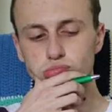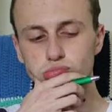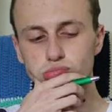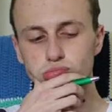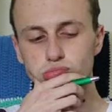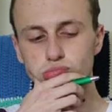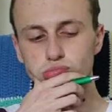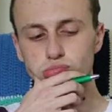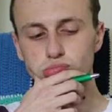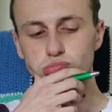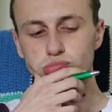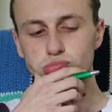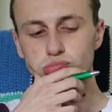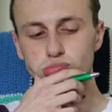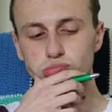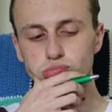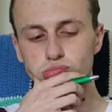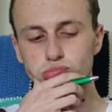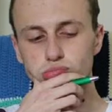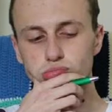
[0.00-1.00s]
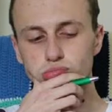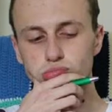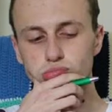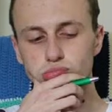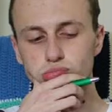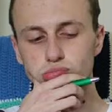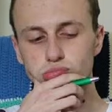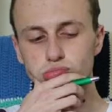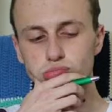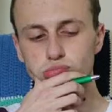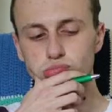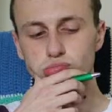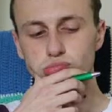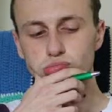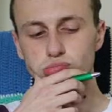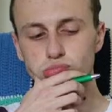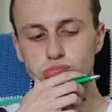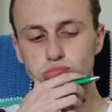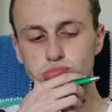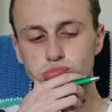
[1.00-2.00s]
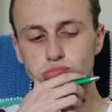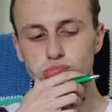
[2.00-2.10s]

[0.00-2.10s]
and I respect somebody that likes Enya.